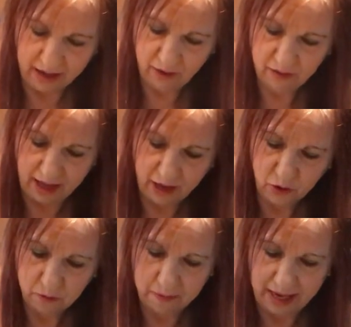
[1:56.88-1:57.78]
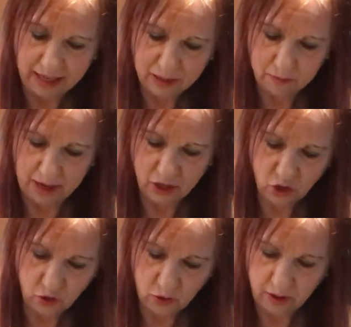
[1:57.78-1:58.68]
give that a good mix, make
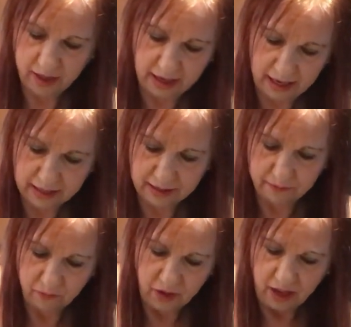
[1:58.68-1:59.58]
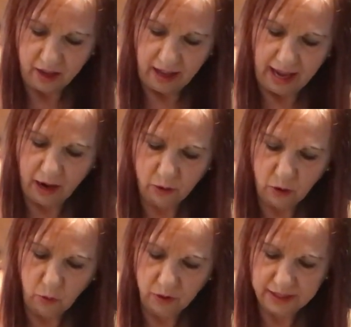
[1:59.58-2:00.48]
sure that it's how
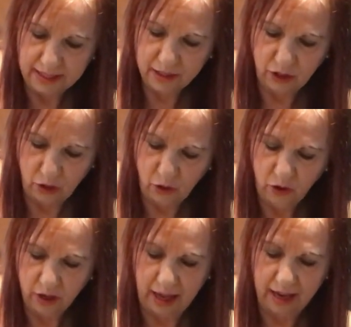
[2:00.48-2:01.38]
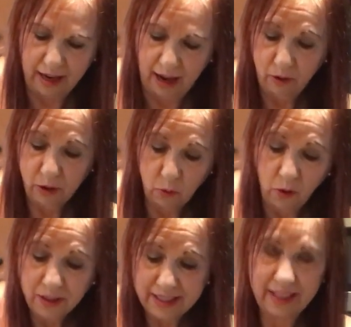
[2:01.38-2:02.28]
you want it to look, and how you
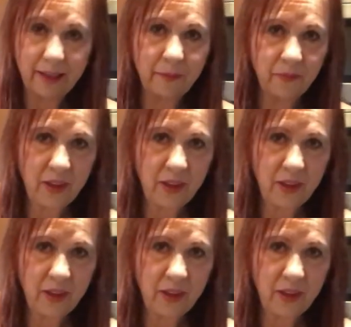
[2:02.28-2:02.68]
want it